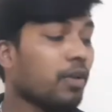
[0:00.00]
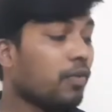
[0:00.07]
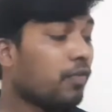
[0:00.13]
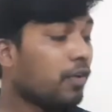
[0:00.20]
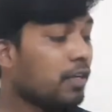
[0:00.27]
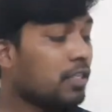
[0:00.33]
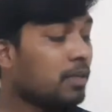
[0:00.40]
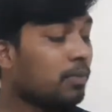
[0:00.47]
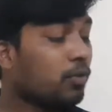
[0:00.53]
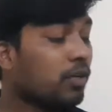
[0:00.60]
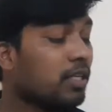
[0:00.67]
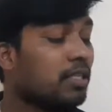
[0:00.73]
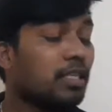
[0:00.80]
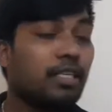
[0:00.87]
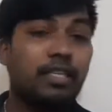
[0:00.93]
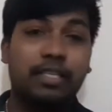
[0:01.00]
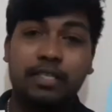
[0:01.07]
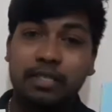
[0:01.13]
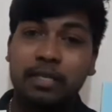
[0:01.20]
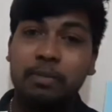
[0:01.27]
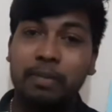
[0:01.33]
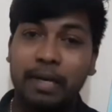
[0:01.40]
First book is
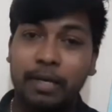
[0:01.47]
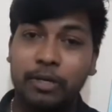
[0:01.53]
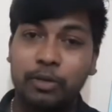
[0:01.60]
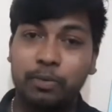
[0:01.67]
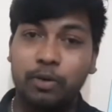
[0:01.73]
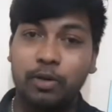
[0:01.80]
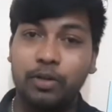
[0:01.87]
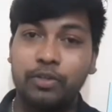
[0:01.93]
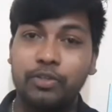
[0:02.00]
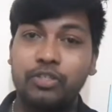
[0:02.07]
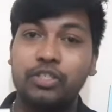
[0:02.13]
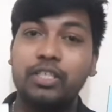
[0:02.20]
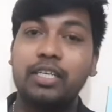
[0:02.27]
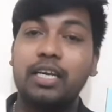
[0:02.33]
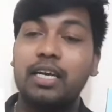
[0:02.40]
Industrial Microbiology